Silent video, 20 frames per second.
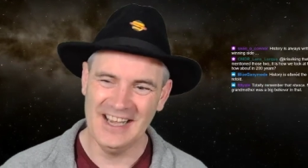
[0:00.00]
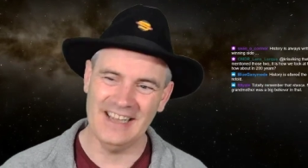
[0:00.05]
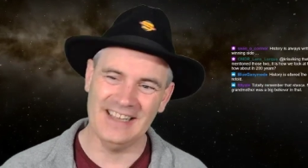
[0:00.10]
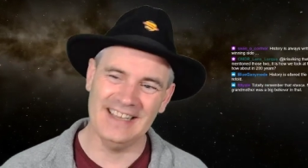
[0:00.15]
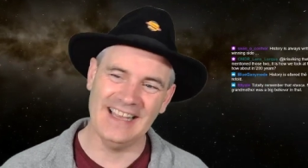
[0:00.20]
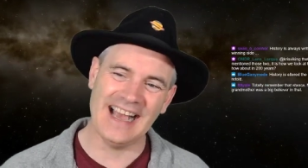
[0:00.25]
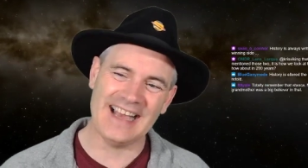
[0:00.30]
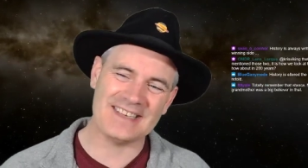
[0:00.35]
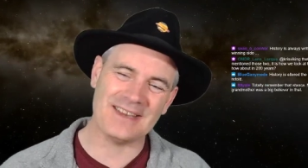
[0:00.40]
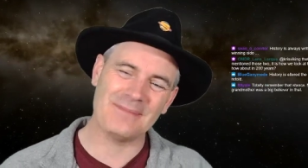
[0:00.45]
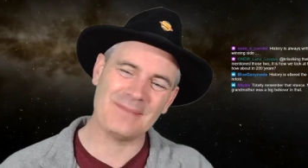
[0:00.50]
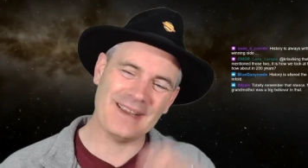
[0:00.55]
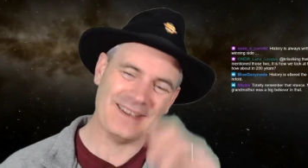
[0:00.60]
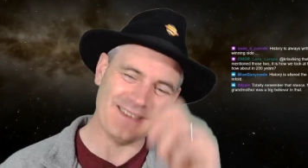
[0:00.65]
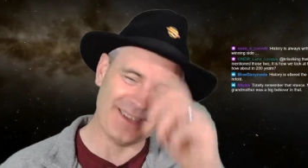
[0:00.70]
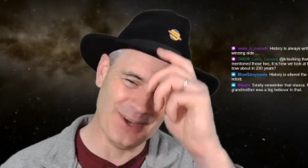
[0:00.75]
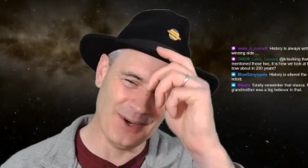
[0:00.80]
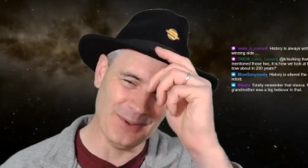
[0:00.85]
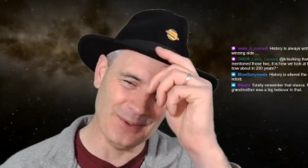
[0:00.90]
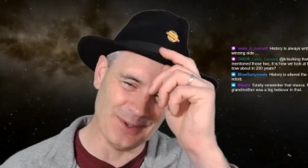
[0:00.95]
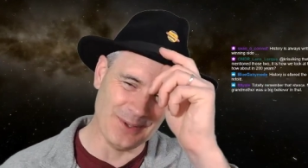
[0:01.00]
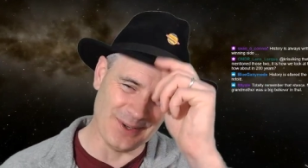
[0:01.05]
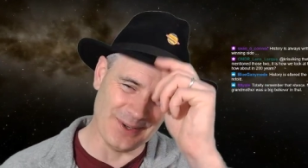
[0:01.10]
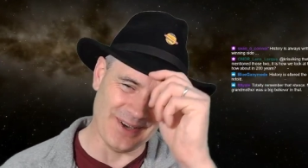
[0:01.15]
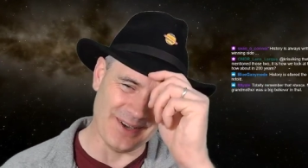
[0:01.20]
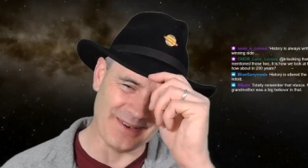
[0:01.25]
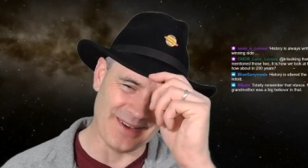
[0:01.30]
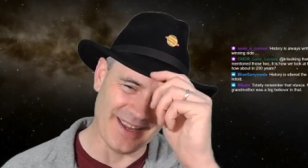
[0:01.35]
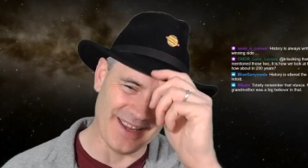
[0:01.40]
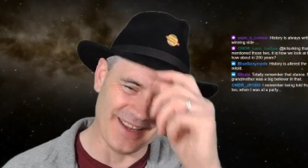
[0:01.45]
And as I'm getting older,
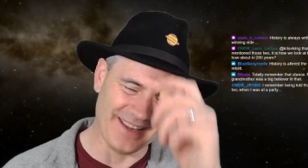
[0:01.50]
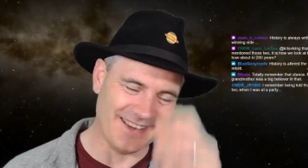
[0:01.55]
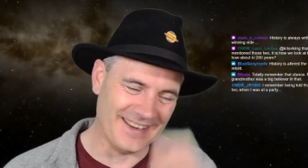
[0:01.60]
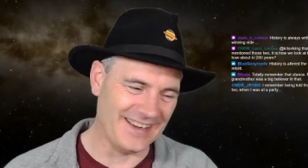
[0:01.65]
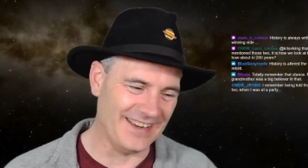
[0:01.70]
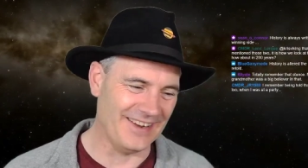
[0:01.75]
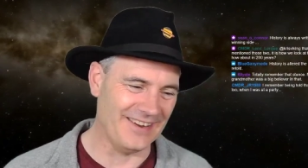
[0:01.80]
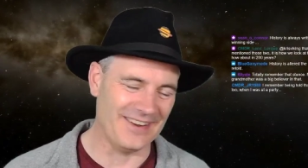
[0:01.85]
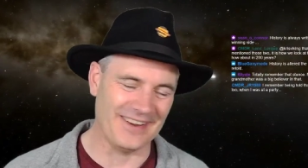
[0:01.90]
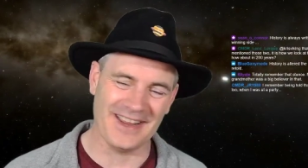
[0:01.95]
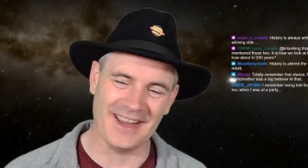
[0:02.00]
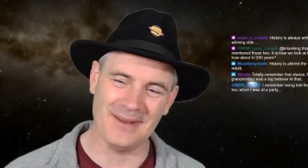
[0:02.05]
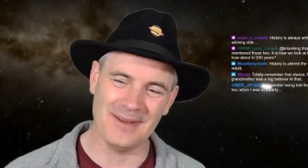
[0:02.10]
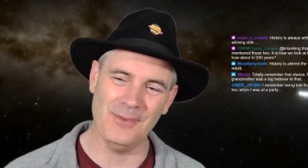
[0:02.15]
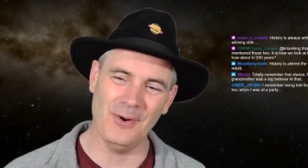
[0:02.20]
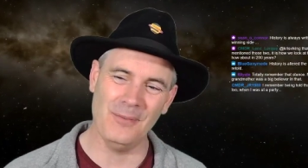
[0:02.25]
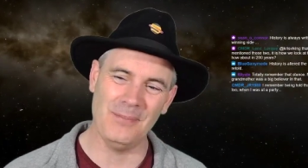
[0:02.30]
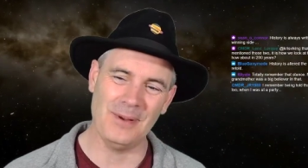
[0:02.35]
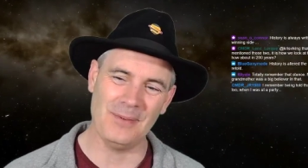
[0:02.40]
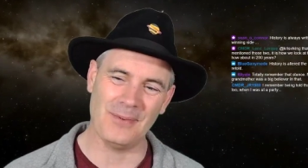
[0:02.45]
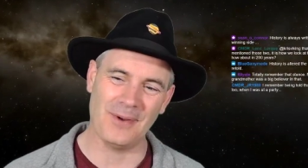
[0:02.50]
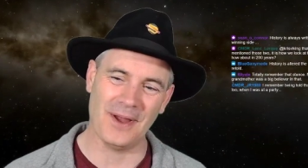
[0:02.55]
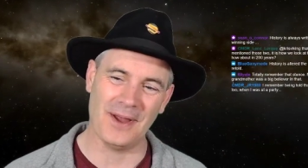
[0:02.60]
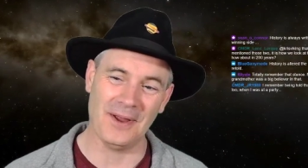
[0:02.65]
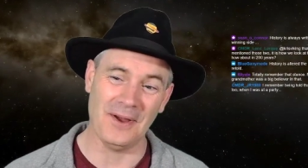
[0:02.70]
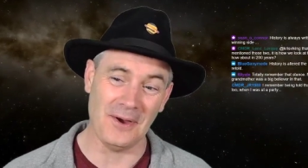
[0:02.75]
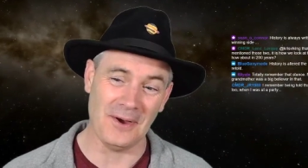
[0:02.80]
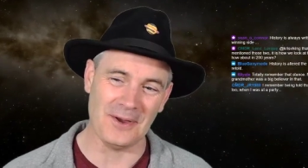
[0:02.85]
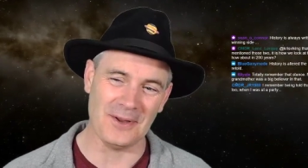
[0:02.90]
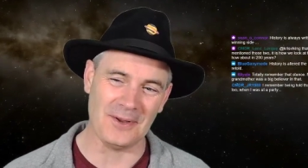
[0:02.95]
I'm getting more people
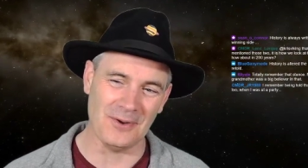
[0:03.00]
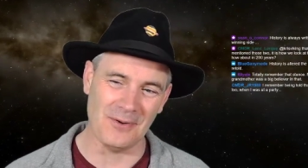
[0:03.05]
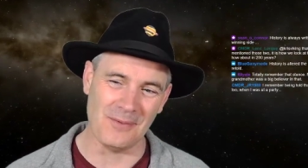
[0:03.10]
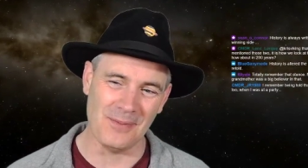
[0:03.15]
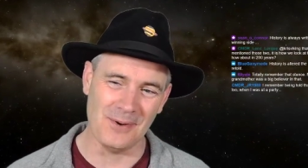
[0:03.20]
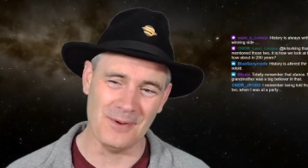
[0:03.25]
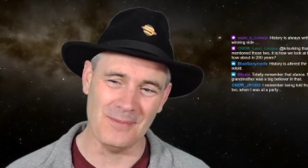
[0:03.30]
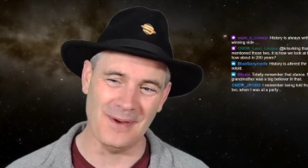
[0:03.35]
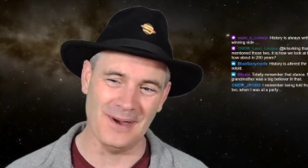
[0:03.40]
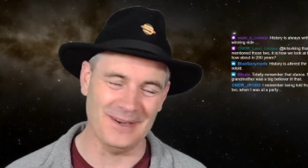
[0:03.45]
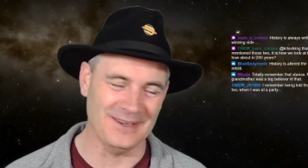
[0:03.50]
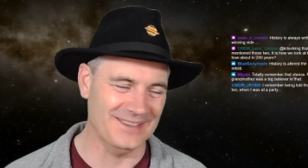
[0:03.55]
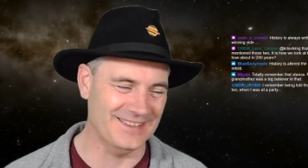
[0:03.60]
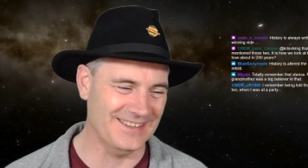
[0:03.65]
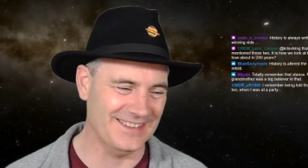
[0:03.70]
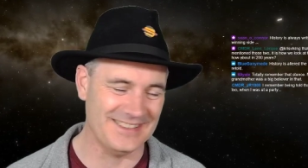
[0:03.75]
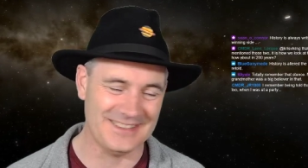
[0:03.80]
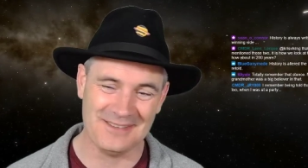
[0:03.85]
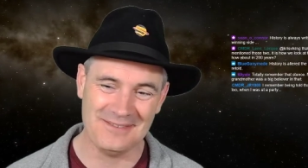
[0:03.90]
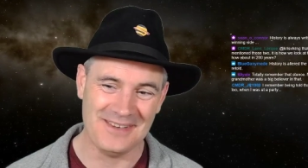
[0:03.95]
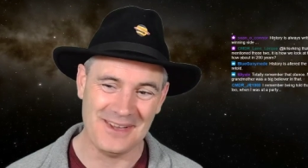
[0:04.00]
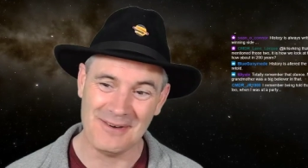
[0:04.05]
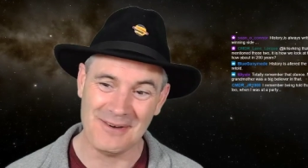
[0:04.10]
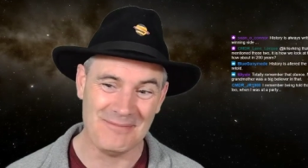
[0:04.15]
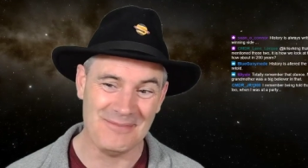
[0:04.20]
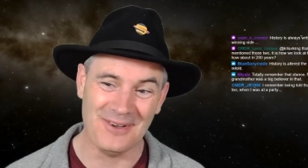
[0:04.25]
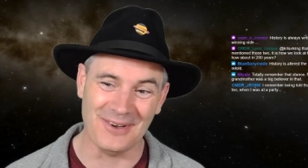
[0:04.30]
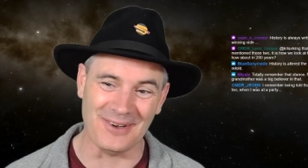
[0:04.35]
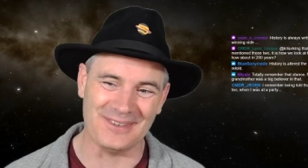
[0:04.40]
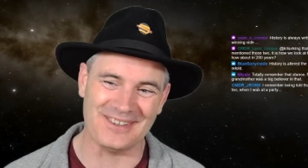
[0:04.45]
going, "Oh, you're a boomer," and I said, "No,
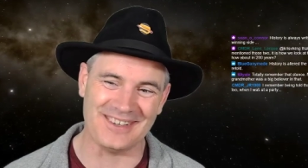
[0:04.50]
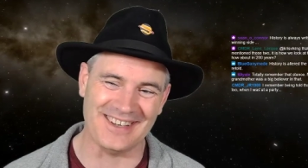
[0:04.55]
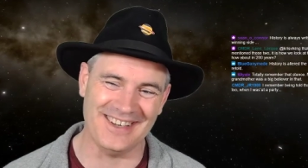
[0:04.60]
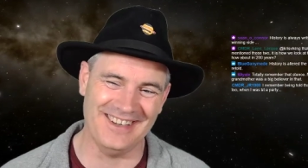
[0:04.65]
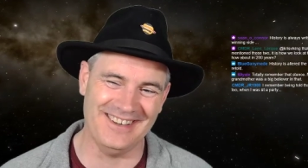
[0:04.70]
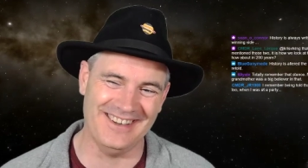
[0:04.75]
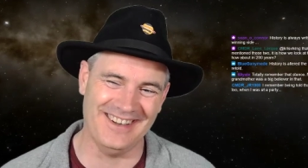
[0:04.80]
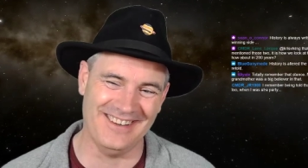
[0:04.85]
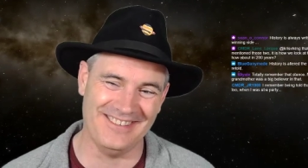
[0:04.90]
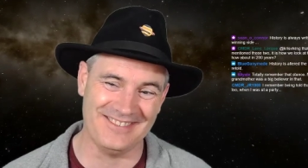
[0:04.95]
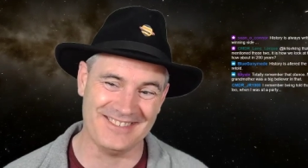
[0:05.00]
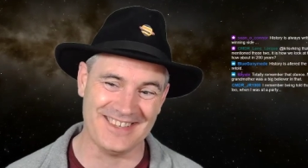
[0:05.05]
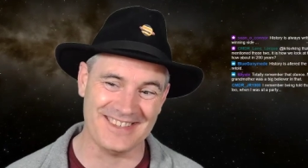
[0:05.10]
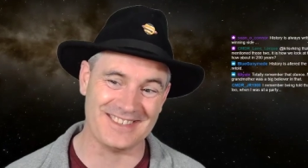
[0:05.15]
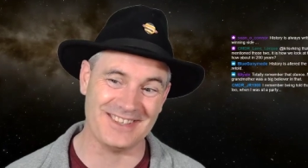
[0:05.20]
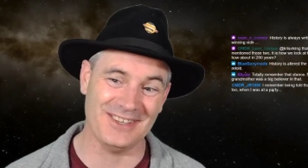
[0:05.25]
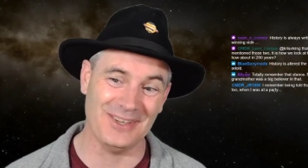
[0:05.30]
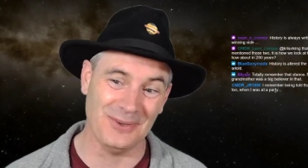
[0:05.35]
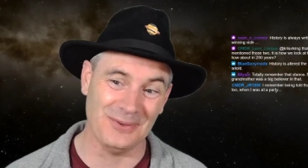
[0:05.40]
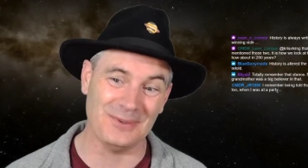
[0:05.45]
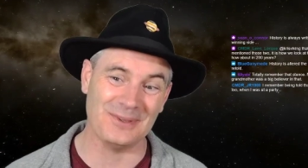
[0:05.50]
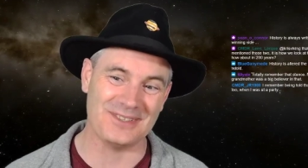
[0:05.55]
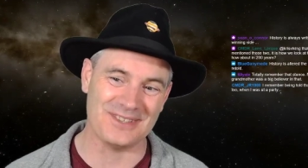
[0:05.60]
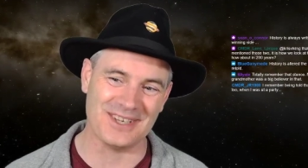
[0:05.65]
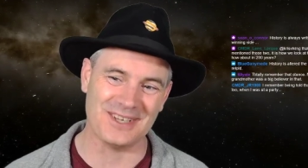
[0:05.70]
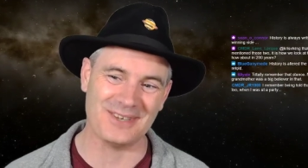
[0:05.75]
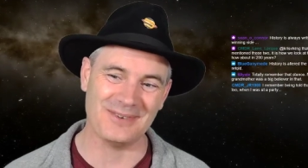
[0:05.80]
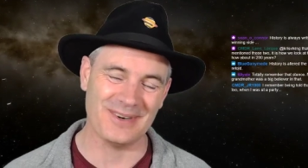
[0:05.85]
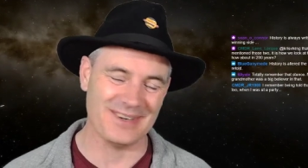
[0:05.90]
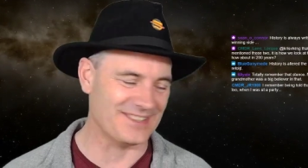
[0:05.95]
I'm not. I'm just an older
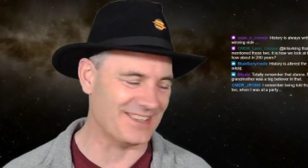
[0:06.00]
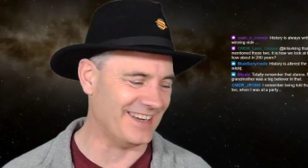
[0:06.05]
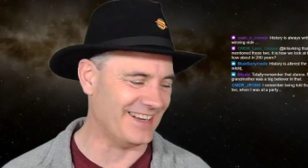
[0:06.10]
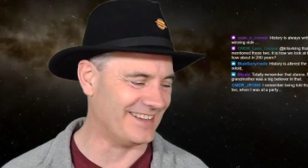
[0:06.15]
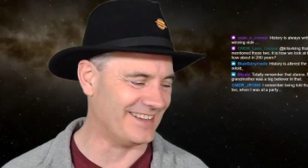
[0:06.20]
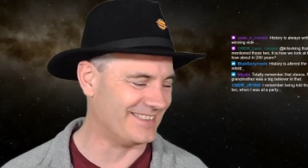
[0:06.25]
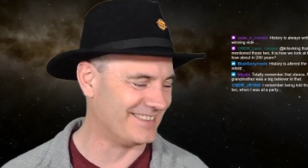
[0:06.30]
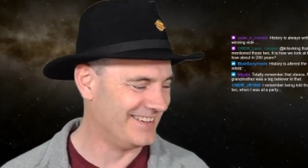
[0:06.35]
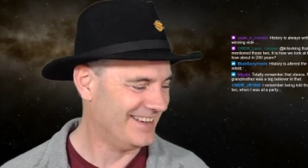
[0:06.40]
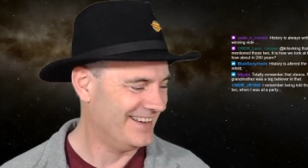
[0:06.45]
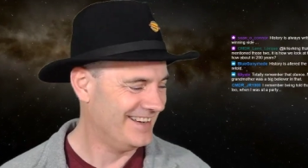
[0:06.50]
Generation X."